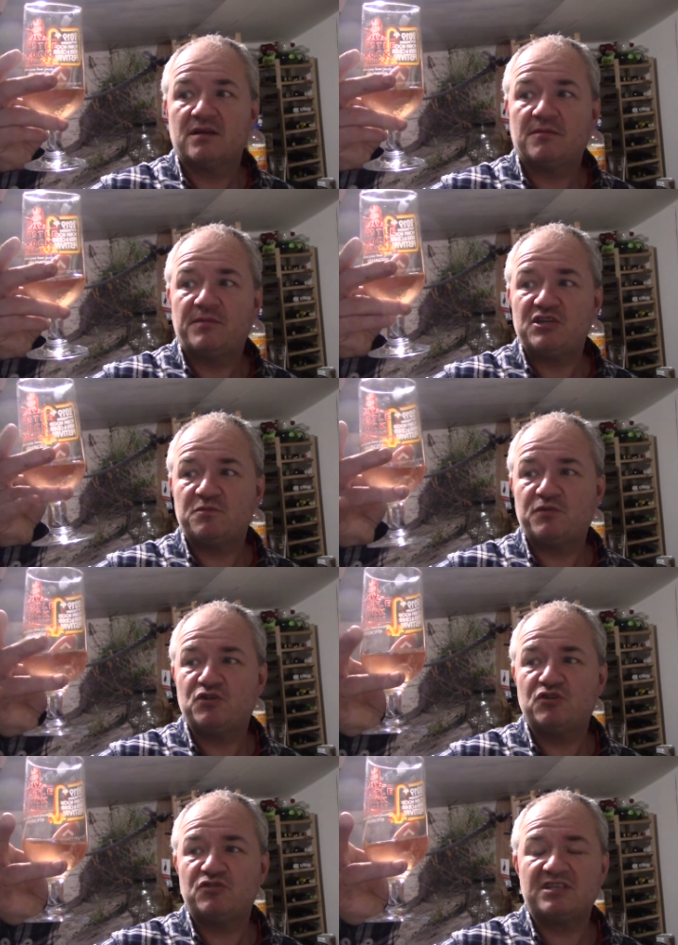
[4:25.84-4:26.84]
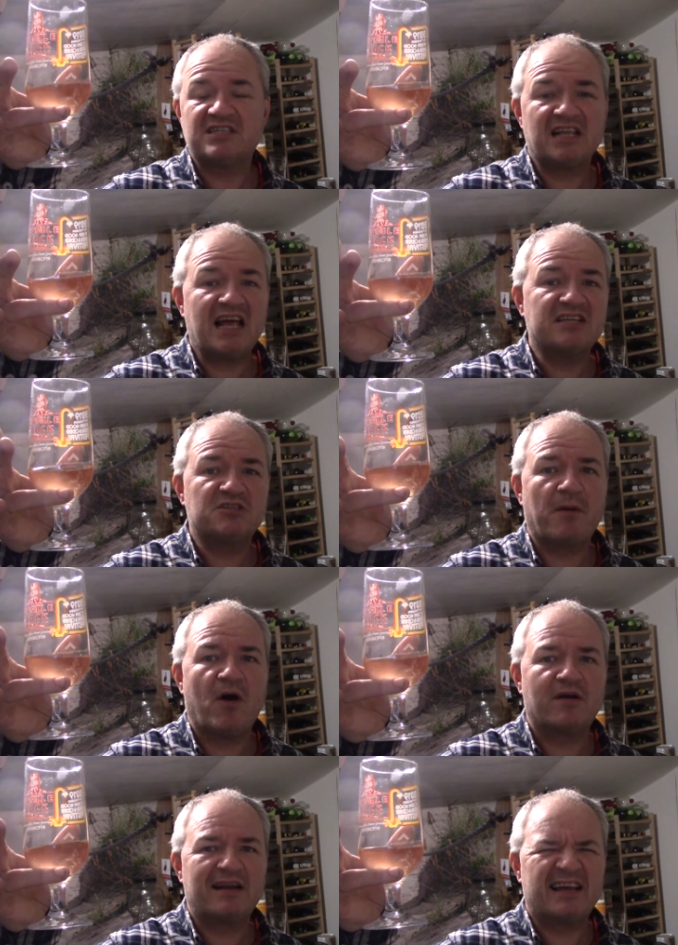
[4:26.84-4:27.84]
But it's produced a slightly
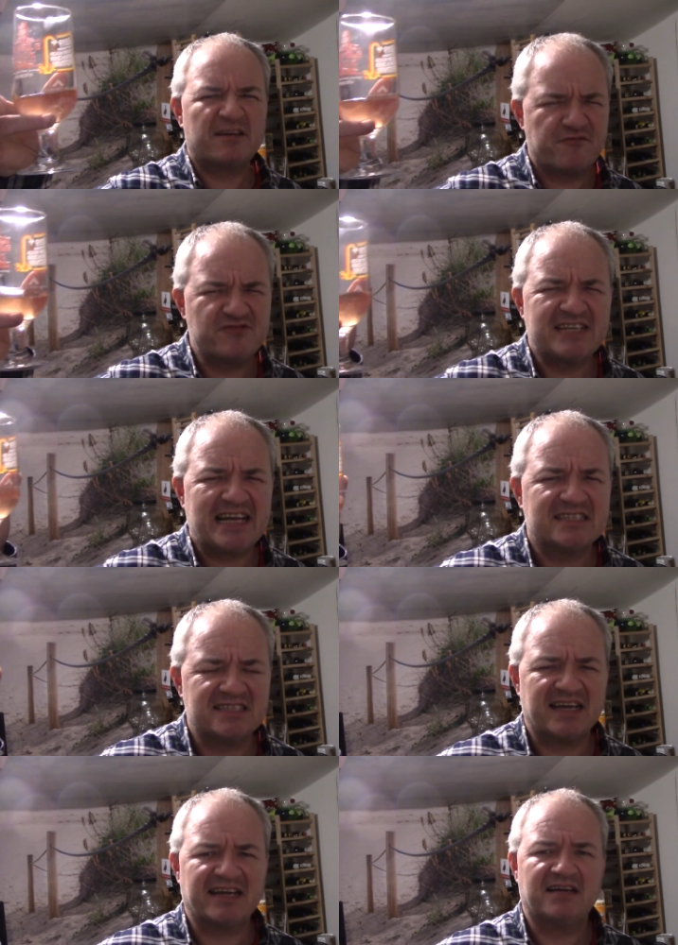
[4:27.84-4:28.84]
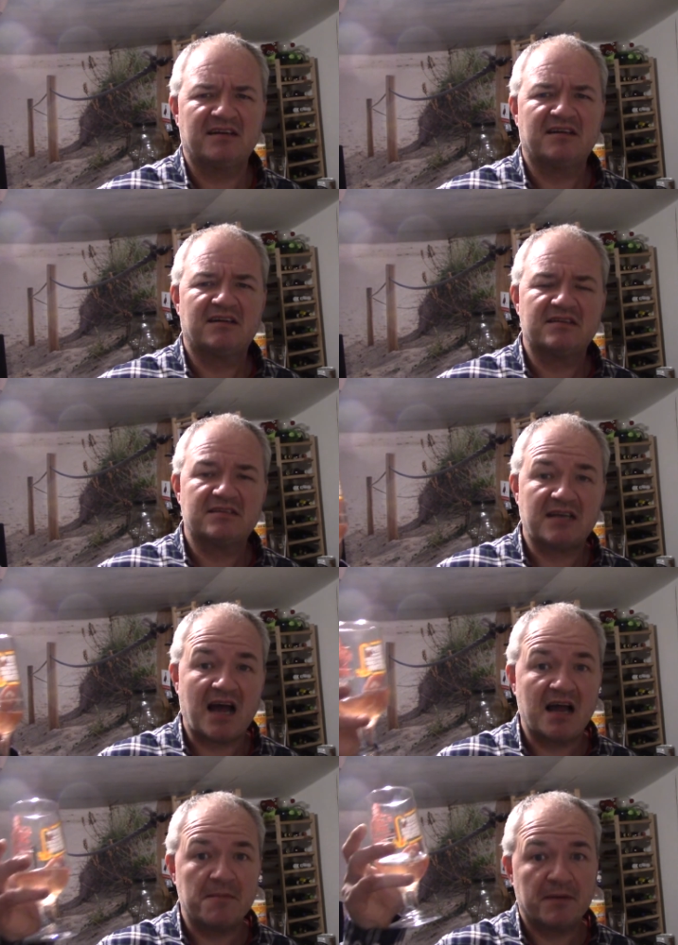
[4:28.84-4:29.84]
sparkling, like a frizzante
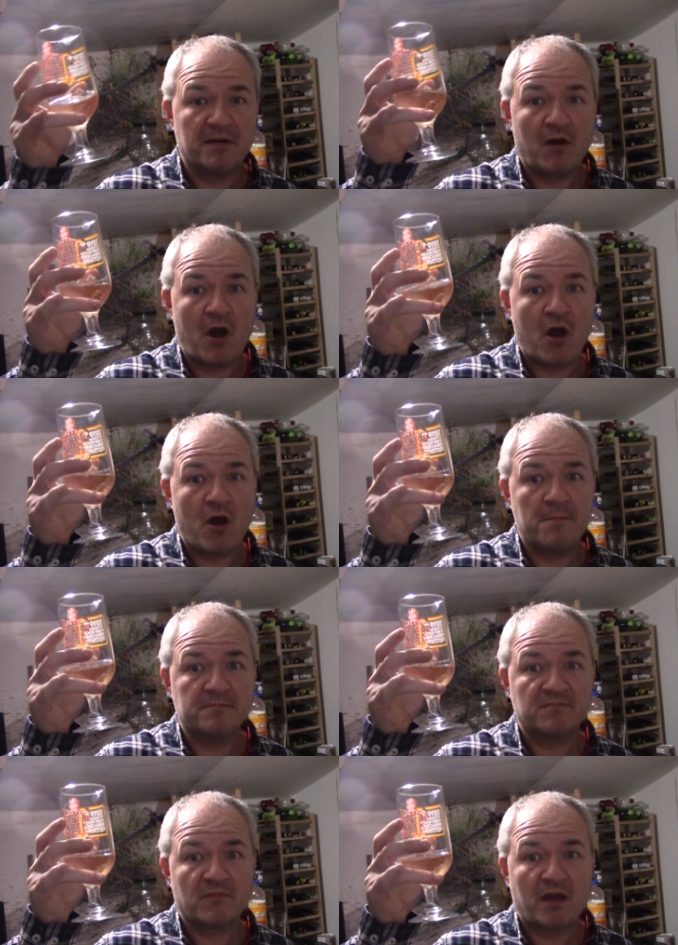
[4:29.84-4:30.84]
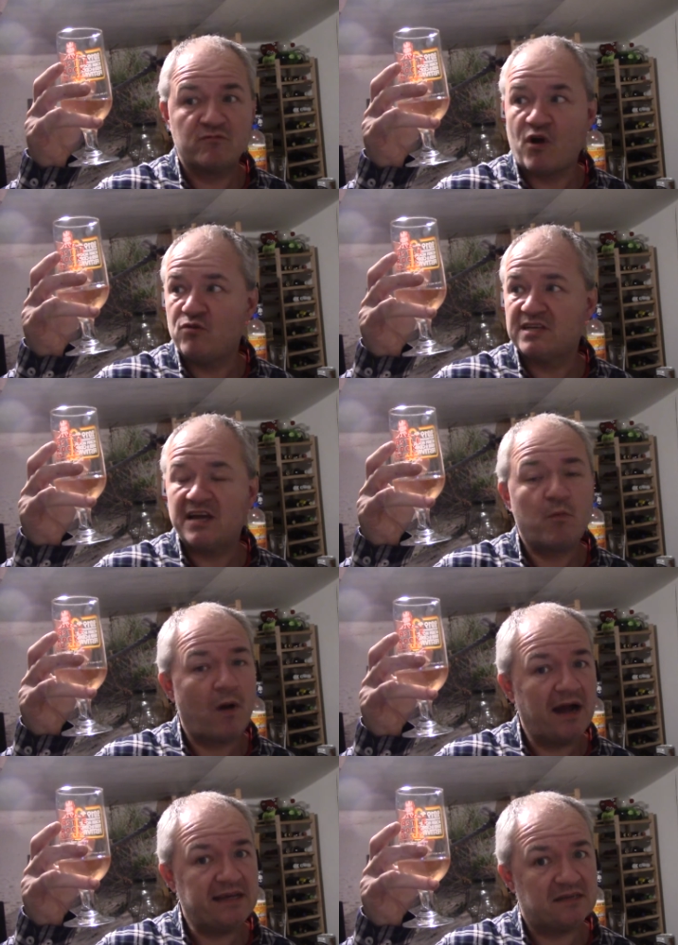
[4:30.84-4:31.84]
type um, rosé
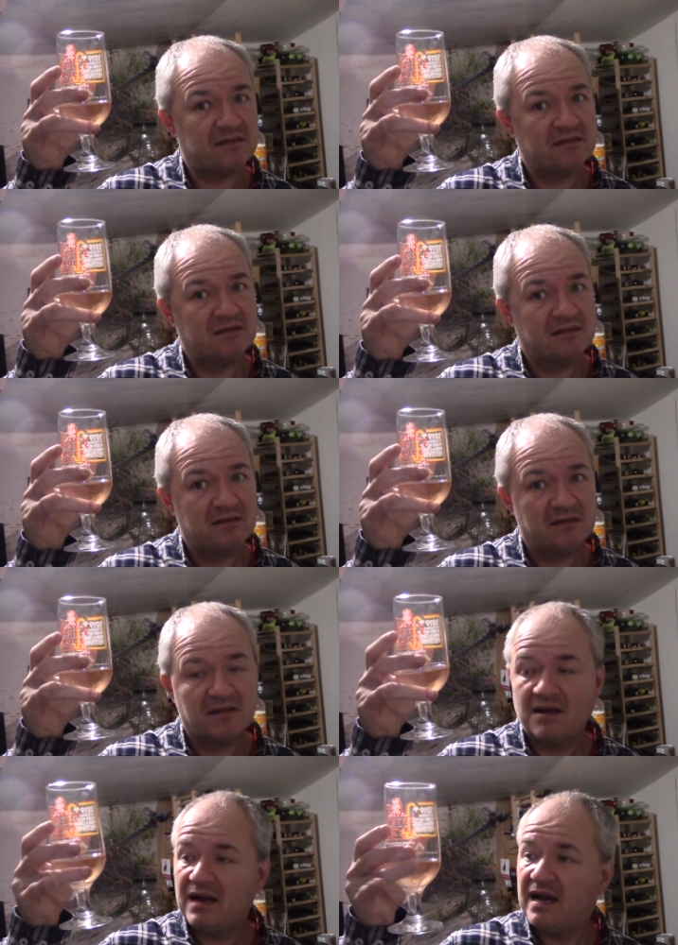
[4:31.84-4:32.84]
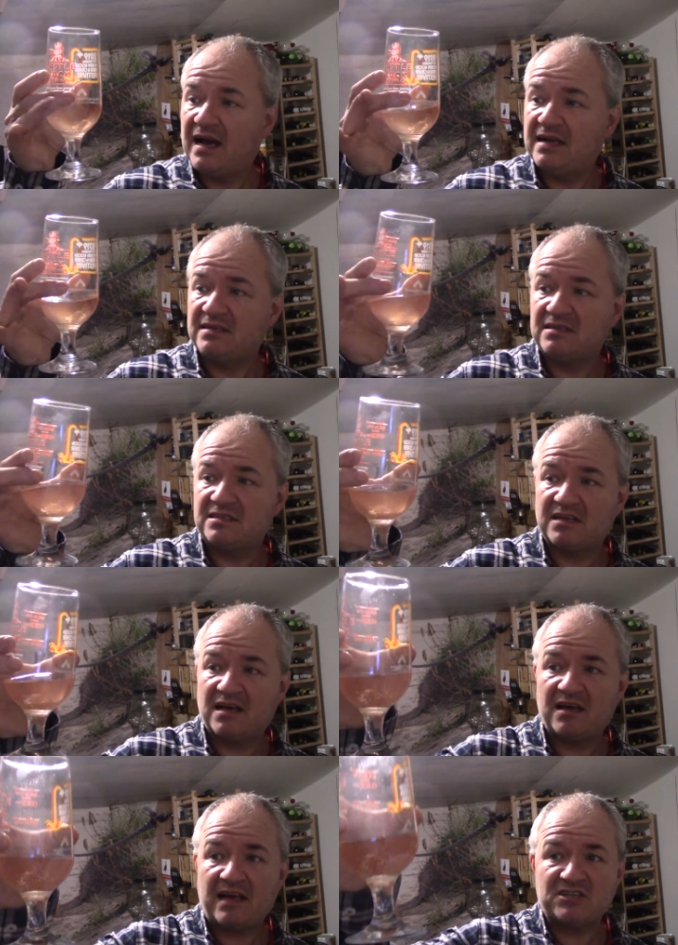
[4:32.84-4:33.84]
wine. And
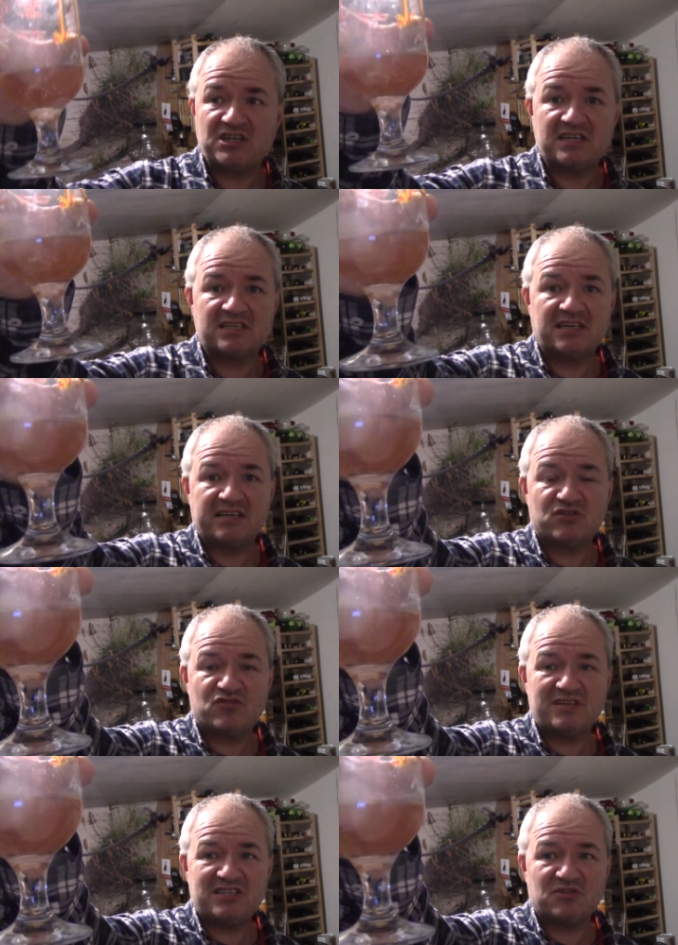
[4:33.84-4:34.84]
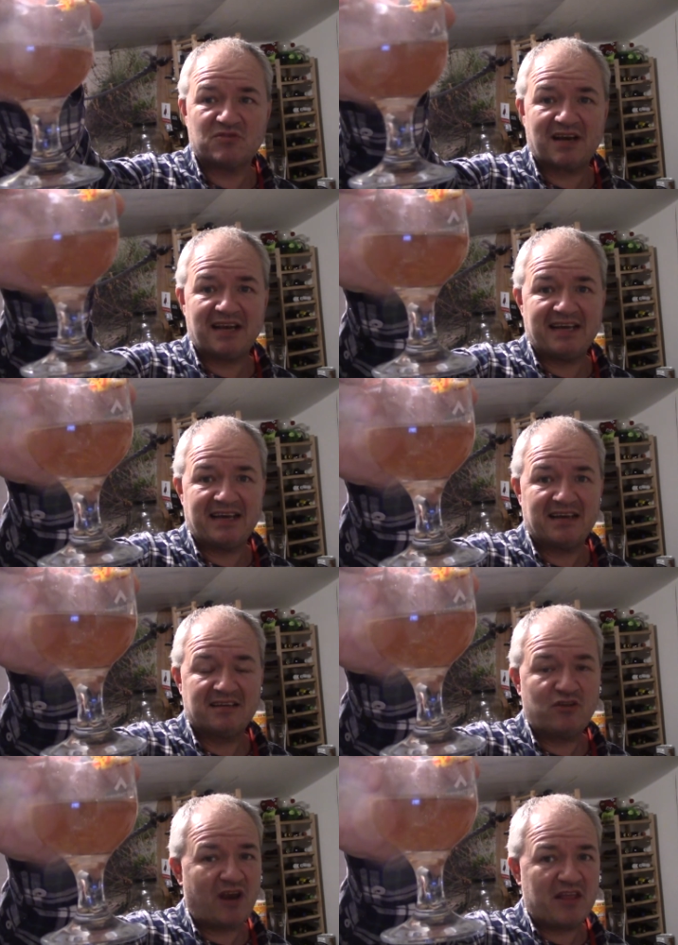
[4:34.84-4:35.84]
uh, as you can see, it's crystal clear.
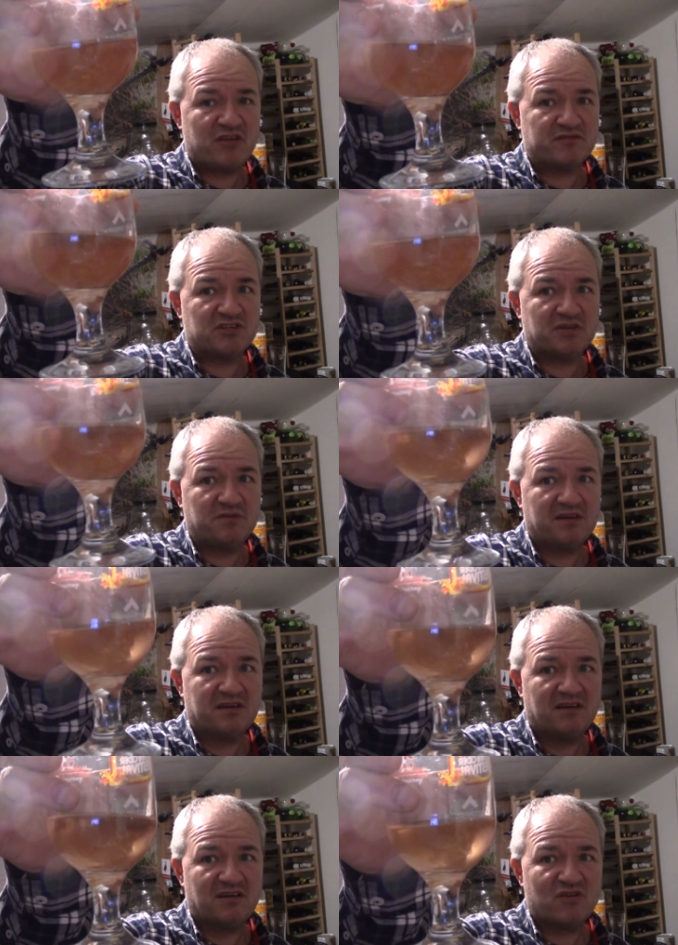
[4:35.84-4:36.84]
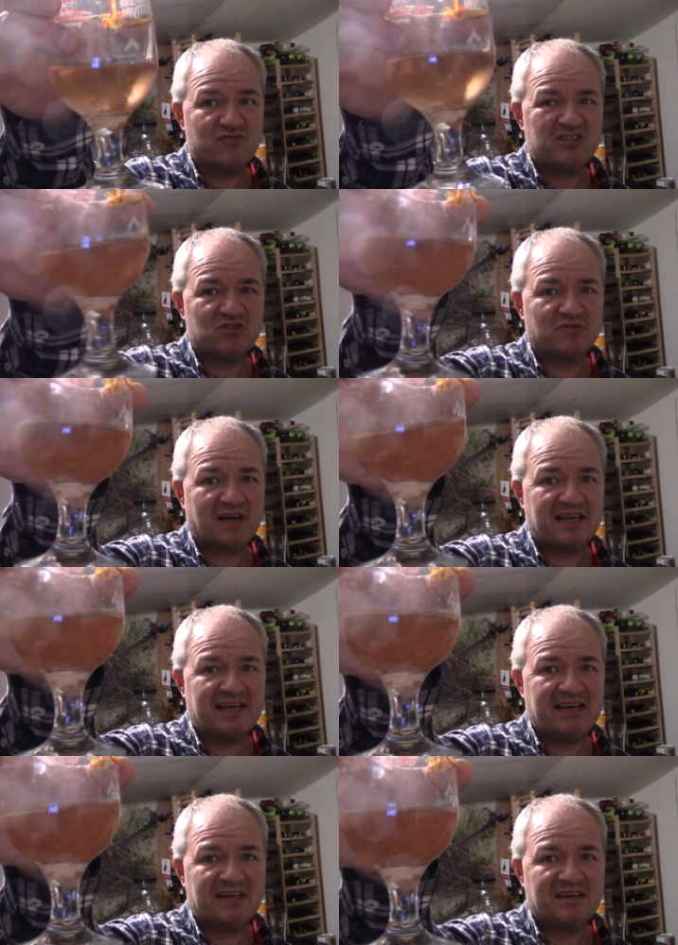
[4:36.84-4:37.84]
Not like the other two. Crystal
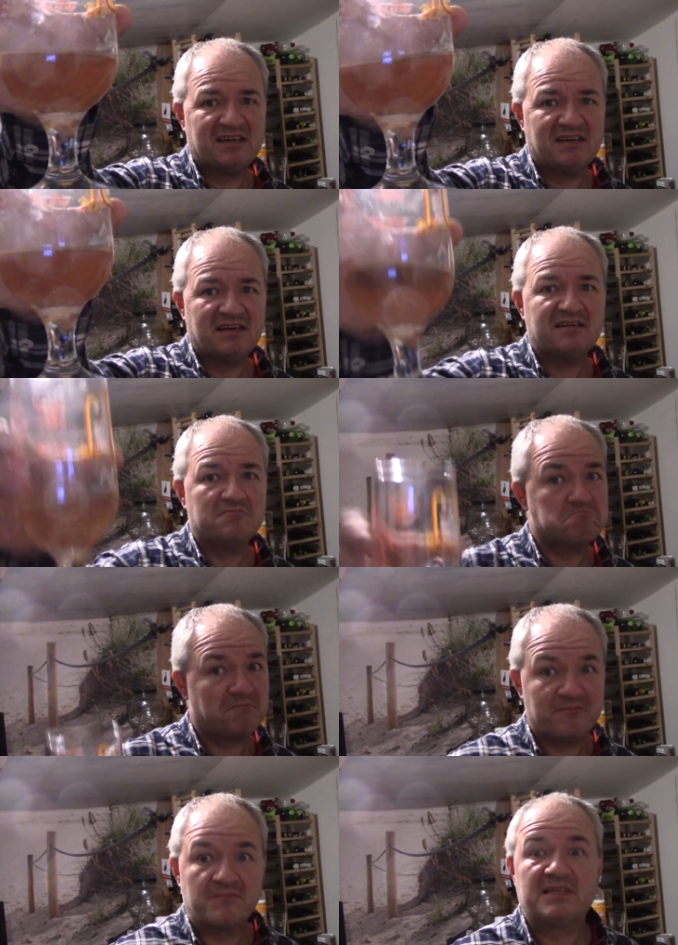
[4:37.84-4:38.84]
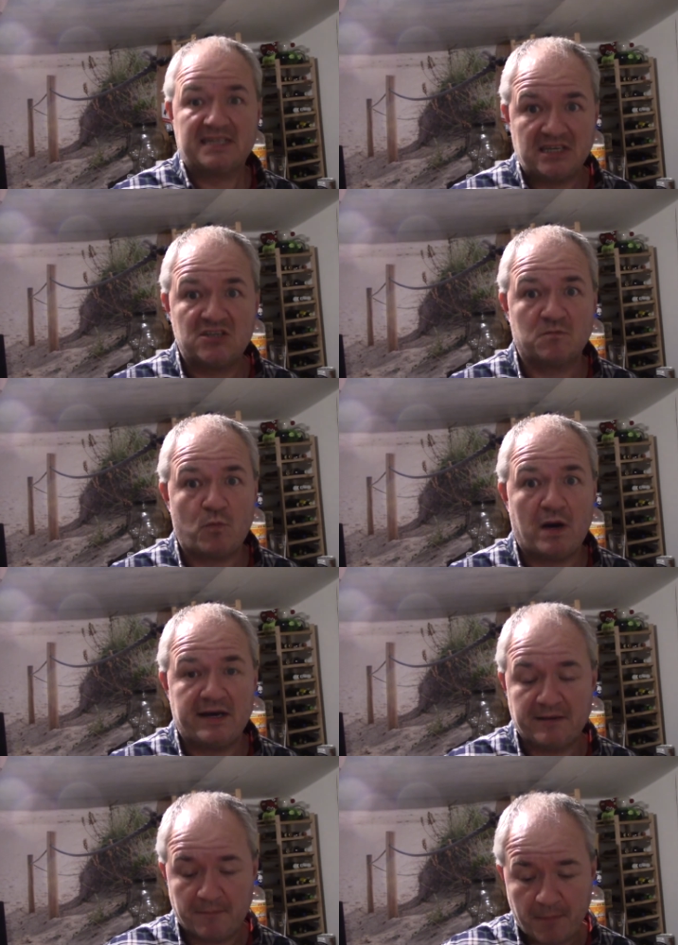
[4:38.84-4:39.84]
clear, decent wine.